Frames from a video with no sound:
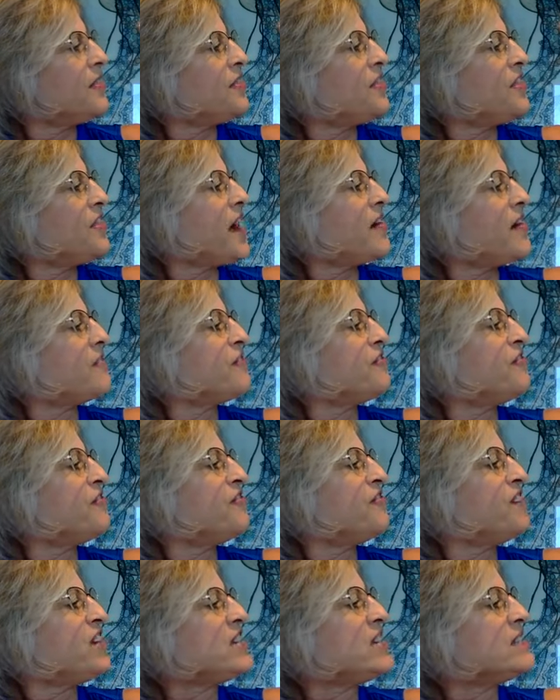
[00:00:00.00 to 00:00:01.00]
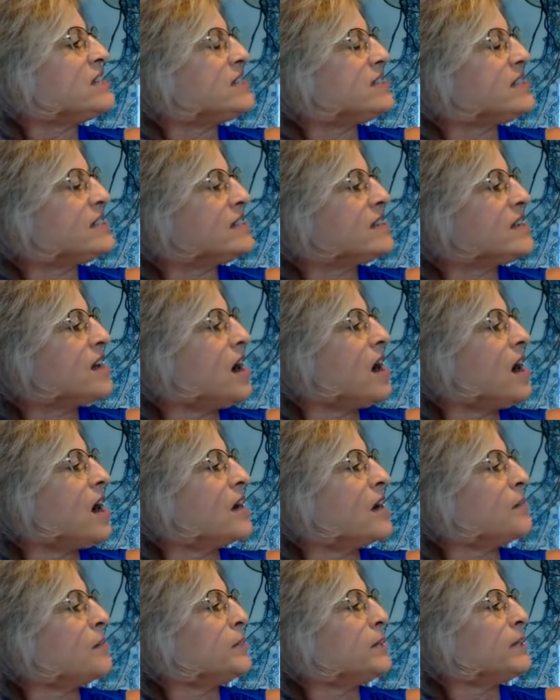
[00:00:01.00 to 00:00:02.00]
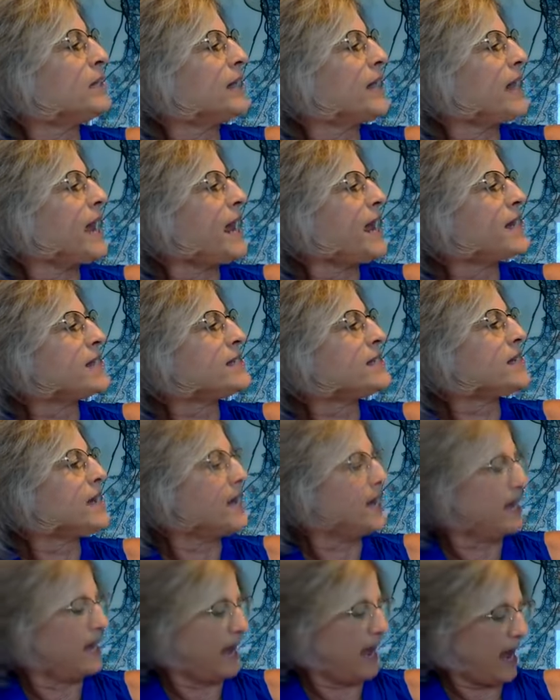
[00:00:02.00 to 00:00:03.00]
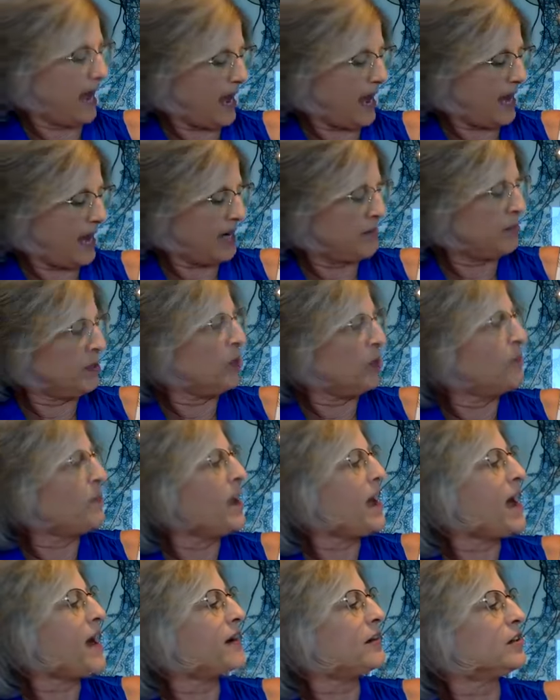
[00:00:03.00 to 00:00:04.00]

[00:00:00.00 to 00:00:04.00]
that feasts on plant and animal matter.